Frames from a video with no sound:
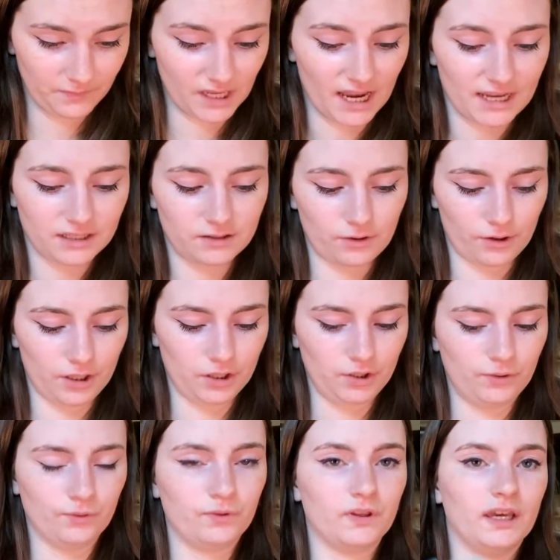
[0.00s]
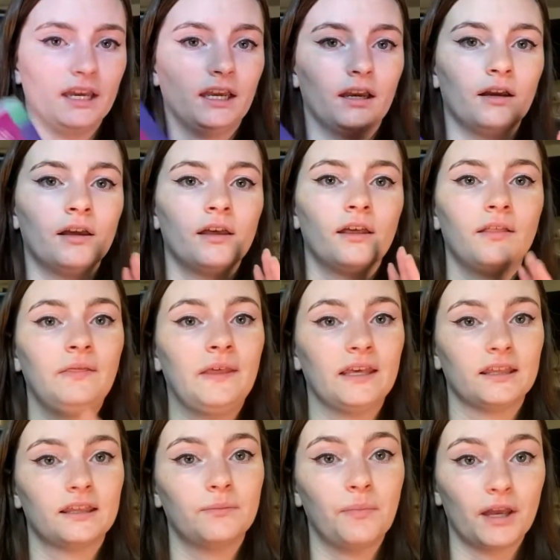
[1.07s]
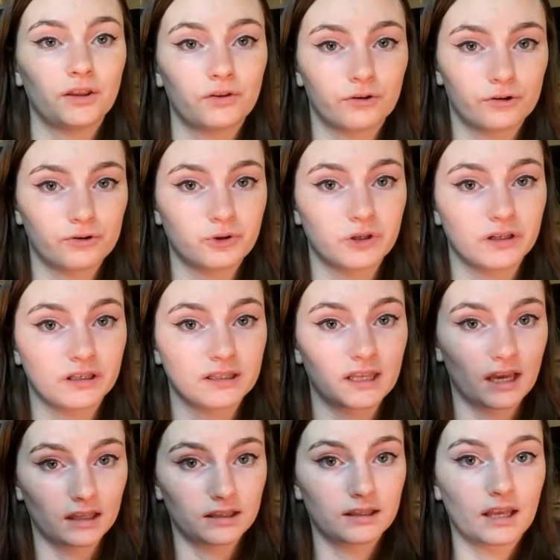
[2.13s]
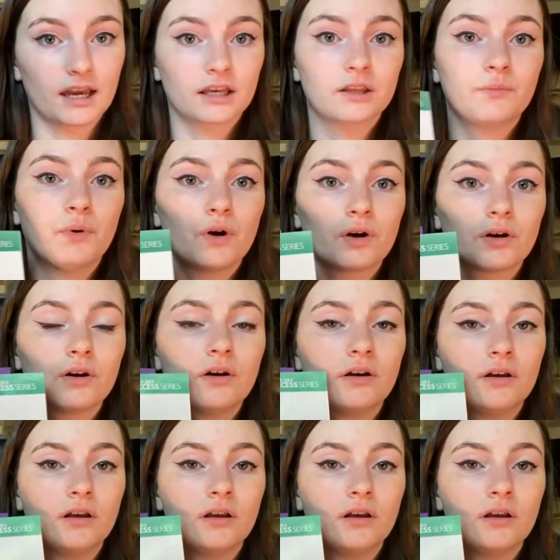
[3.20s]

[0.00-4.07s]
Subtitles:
I started using this Med-Surg Success textbook